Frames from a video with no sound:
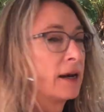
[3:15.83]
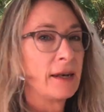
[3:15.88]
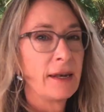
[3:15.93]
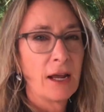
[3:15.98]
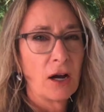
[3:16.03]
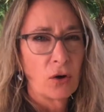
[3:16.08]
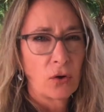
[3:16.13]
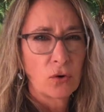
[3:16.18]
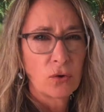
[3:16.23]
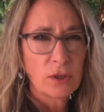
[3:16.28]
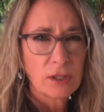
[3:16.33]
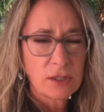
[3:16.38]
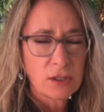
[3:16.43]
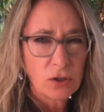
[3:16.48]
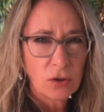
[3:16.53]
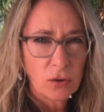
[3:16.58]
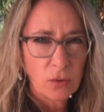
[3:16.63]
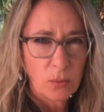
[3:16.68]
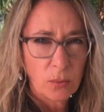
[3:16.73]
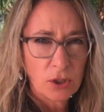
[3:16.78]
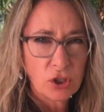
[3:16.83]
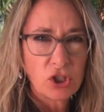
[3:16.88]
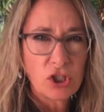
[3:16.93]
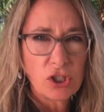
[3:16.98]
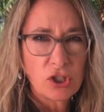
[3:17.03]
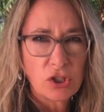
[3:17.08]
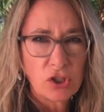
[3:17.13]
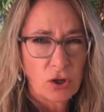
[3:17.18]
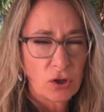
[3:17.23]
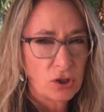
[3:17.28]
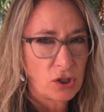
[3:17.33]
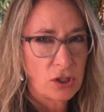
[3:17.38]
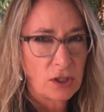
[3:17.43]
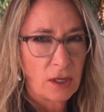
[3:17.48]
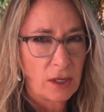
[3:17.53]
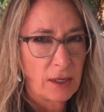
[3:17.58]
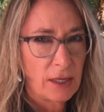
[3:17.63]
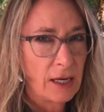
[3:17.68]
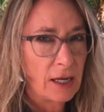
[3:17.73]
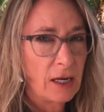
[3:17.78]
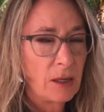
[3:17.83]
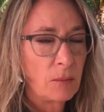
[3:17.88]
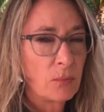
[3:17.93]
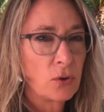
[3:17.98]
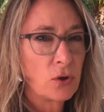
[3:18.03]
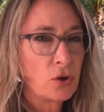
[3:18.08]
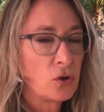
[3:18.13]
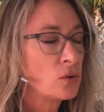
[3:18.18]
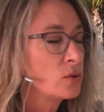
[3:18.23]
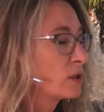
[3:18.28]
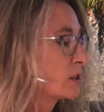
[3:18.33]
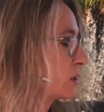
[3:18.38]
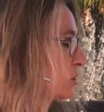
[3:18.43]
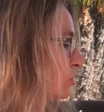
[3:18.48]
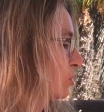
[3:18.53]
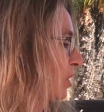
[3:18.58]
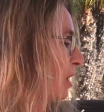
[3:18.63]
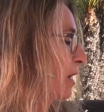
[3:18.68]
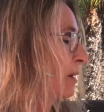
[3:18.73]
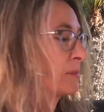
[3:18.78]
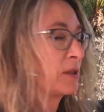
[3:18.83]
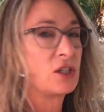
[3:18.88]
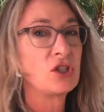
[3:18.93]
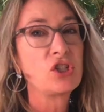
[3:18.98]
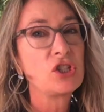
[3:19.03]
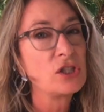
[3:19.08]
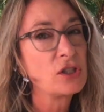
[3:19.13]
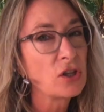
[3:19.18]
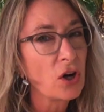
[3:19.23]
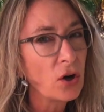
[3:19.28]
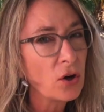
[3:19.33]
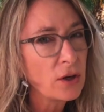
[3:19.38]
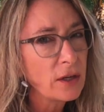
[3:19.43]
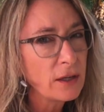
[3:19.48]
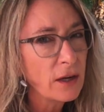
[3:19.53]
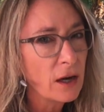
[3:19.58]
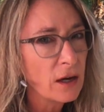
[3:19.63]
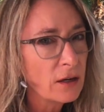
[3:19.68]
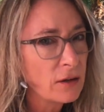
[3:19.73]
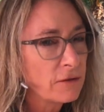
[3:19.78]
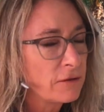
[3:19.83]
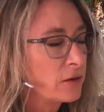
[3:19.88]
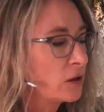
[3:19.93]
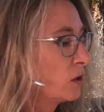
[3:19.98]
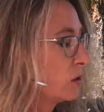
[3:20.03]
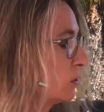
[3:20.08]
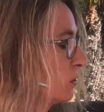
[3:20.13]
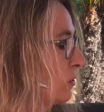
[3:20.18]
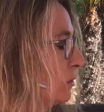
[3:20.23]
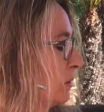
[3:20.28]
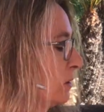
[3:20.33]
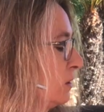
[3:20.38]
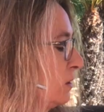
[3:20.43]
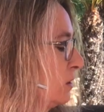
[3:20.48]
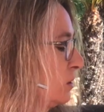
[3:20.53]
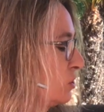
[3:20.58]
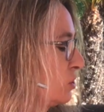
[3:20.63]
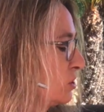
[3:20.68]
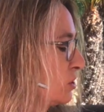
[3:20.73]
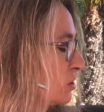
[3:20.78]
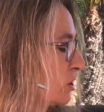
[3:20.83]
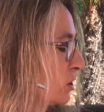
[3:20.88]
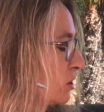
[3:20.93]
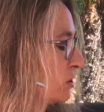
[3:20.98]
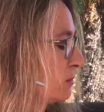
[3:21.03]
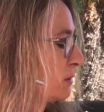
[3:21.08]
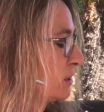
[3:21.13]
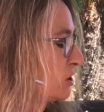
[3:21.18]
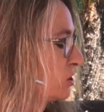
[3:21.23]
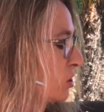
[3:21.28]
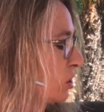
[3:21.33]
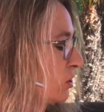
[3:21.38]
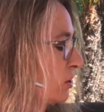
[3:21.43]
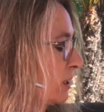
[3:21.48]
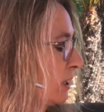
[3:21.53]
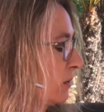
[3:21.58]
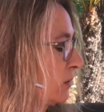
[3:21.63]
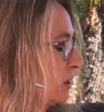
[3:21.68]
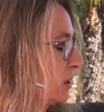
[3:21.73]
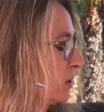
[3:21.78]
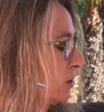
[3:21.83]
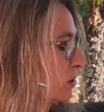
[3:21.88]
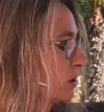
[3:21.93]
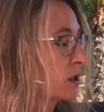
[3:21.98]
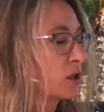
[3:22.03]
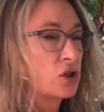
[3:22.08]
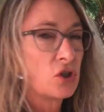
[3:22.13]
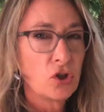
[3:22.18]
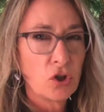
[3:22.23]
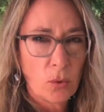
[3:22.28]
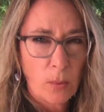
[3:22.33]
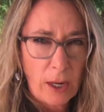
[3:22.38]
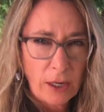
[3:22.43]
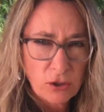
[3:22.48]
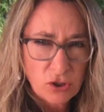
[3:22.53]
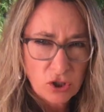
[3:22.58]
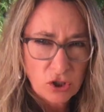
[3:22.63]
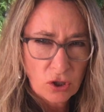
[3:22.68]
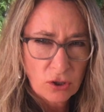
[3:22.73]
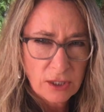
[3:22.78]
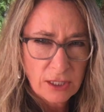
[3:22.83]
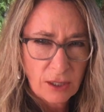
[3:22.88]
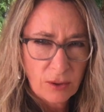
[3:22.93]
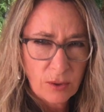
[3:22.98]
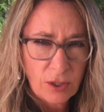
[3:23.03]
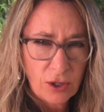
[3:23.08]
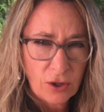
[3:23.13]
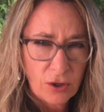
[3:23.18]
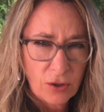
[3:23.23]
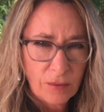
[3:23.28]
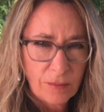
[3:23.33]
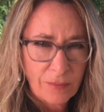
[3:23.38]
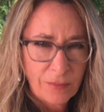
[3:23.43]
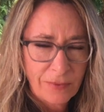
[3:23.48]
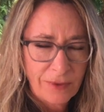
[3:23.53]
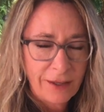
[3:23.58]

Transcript: Now, Crystal, when she starts getting producing jobs, and she's already gotten a few, she's going to be starting down here, because you know why you start down here?